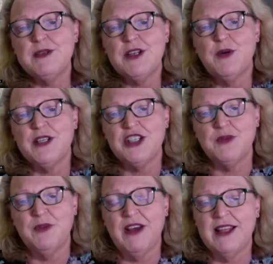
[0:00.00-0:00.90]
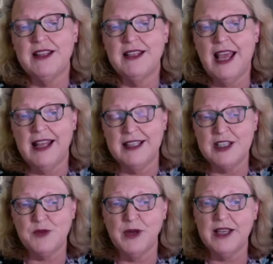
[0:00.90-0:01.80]
question we've had
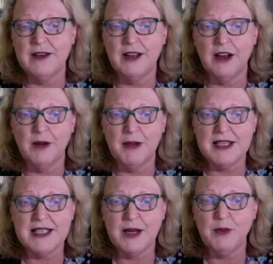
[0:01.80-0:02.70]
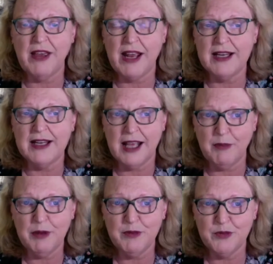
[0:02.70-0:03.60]
this week, and I must say we've had it a
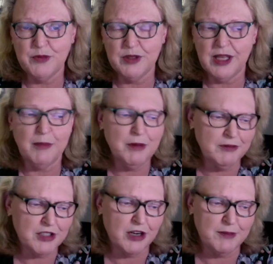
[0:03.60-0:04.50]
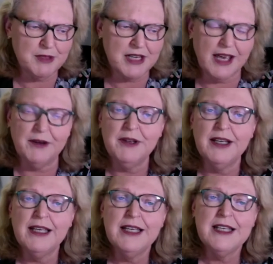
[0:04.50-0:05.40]
couple of times now.
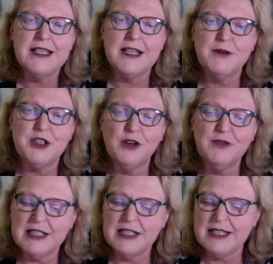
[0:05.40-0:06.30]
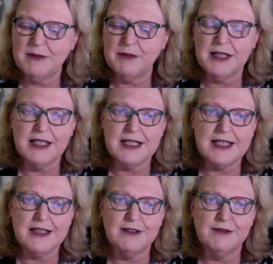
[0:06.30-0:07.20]
So it's obviously something
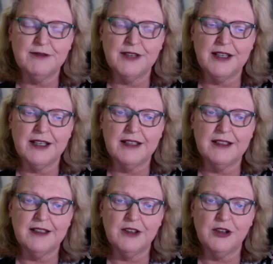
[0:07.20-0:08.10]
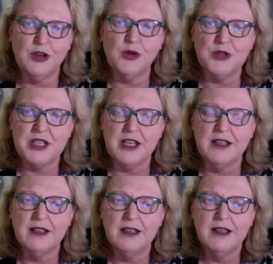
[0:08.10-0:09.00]
that's of
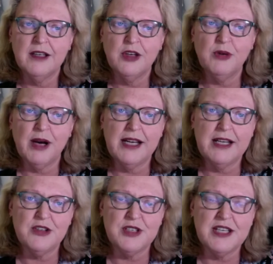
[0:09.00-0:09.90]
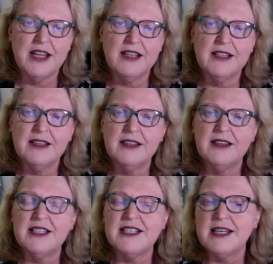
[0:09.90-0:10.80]
causing great interest. Now,
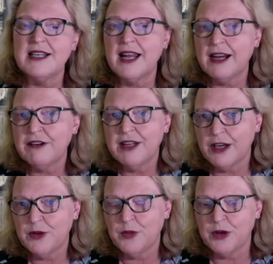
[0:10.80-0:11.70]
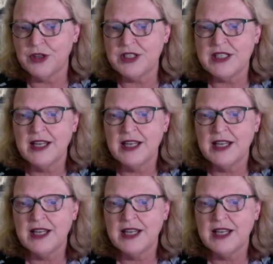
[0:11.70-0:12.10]
the scenario was